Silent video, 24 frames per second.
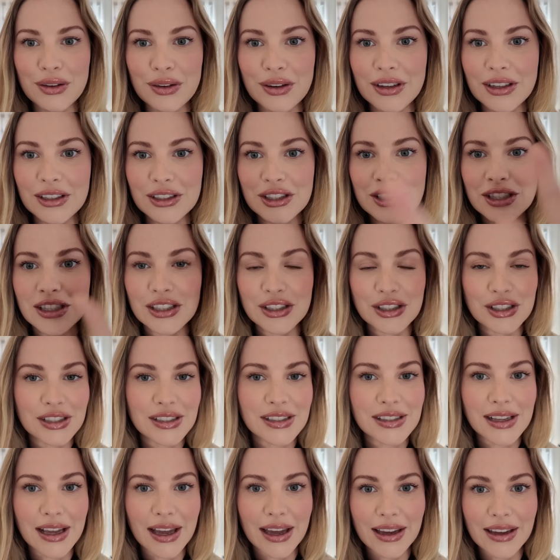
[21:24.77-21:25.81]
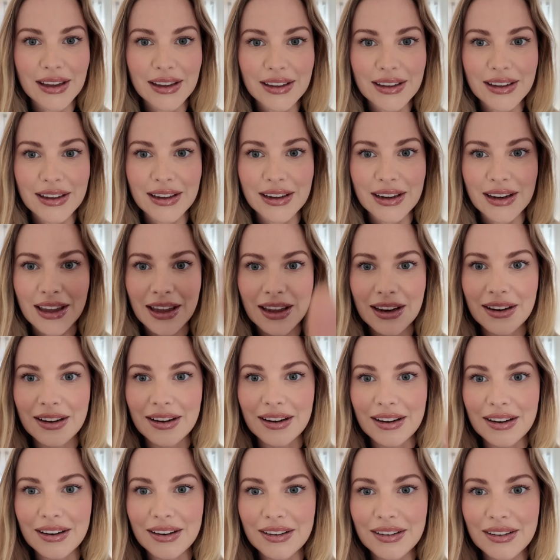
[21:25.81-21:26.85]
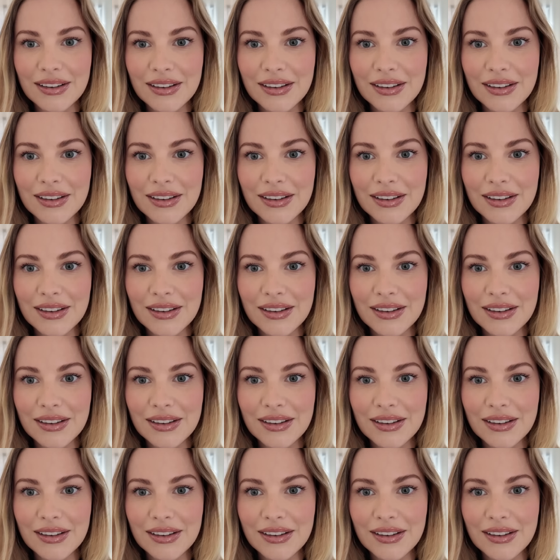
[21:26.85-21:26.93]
You literally just like, it can